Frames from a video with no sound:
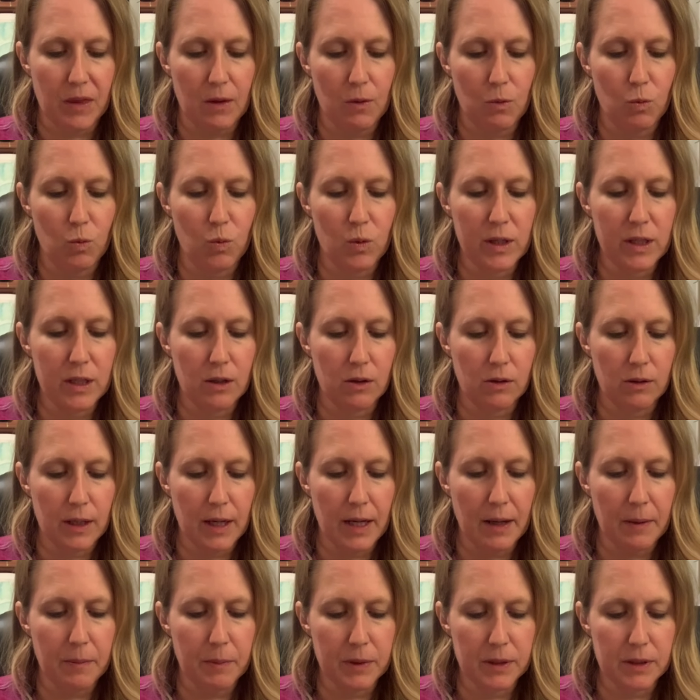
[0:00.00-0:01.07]
We don't
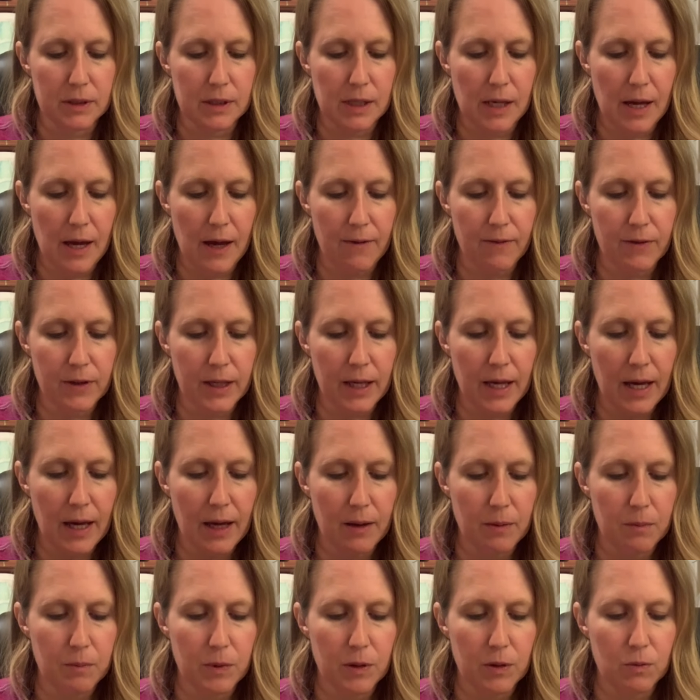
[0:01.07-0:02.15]
happen to have a
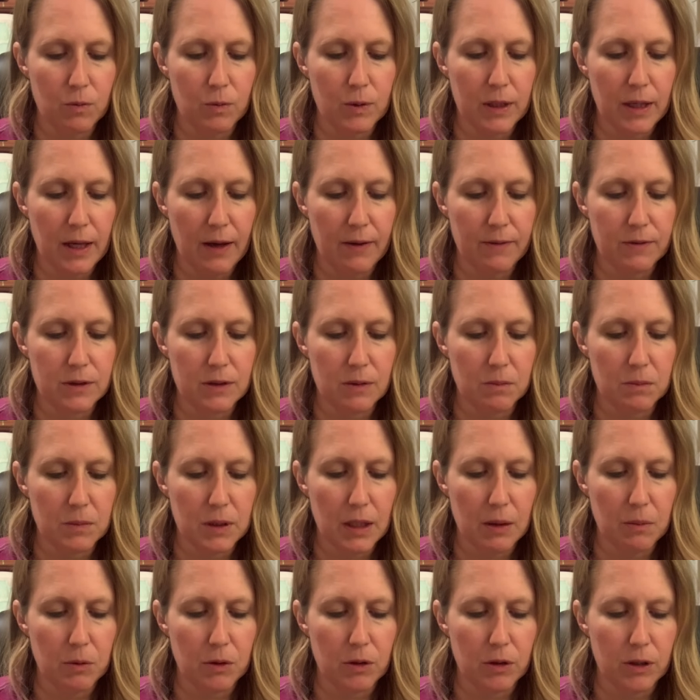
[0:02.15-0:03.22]
cat, but we have some
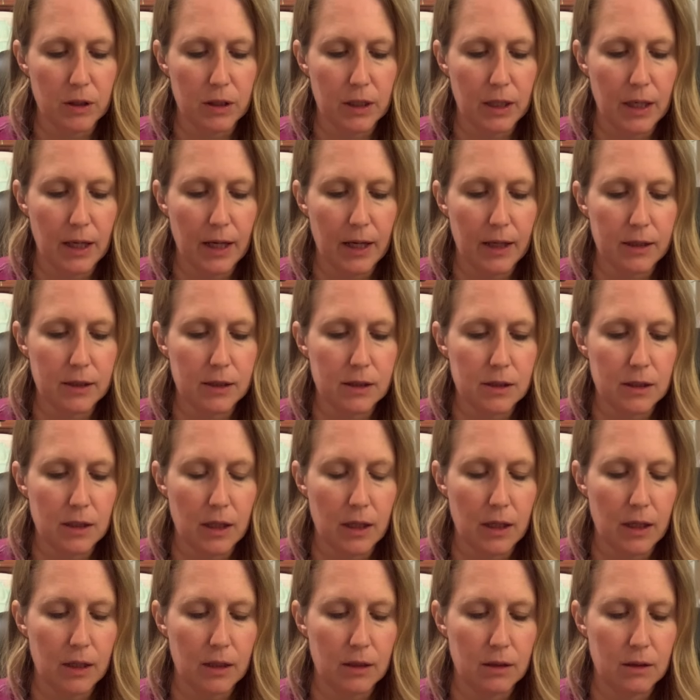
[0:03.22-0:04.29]
neighborhood cats
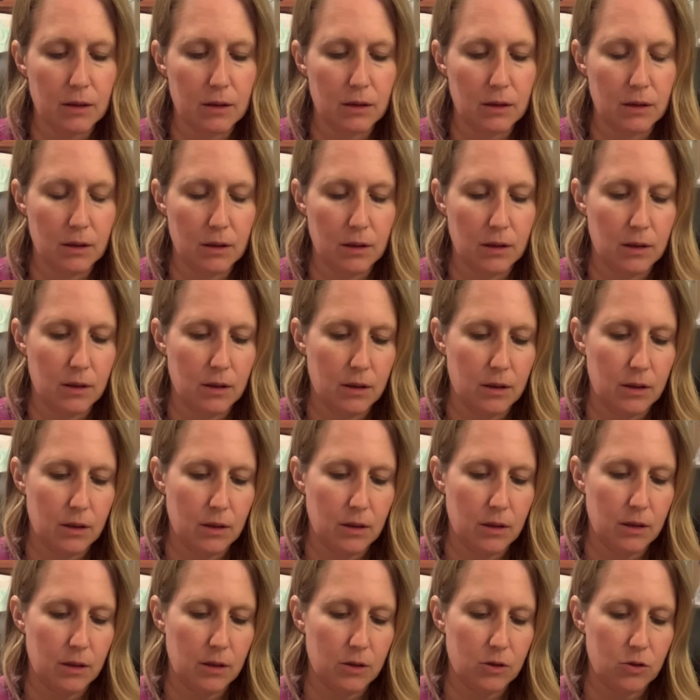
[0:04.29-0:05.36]
that
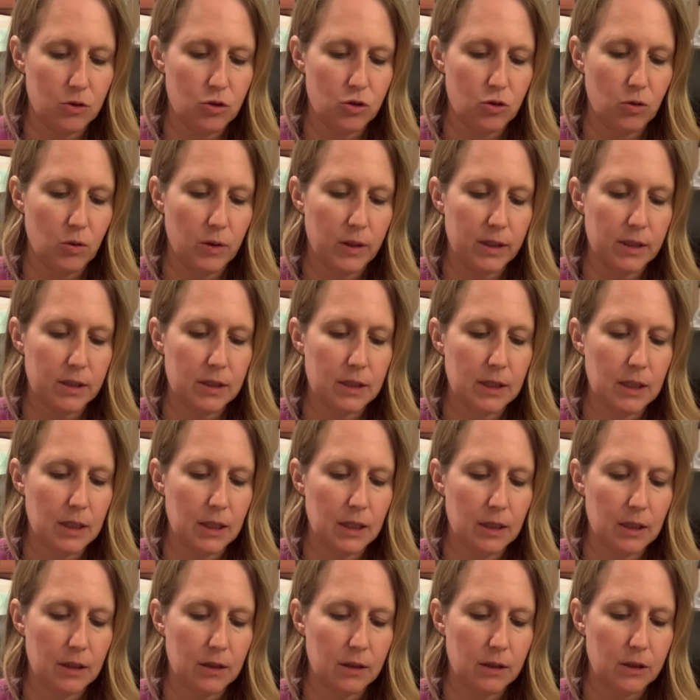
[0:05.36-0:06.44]
enjoy
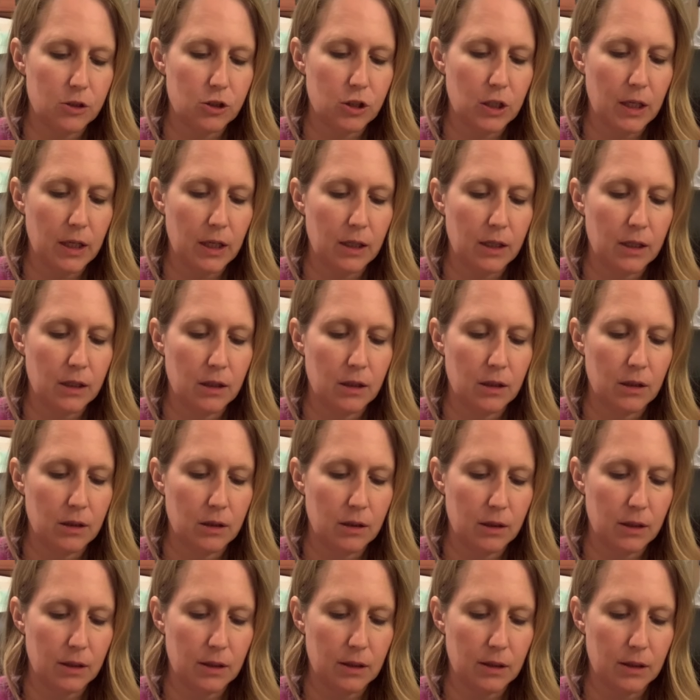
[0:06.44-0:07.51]
sitting in the shade
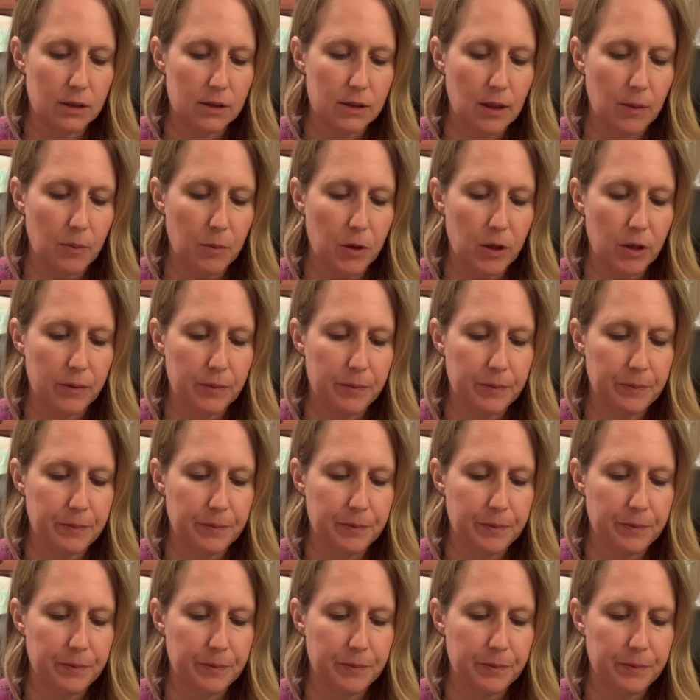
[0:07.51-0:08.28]
in the summer.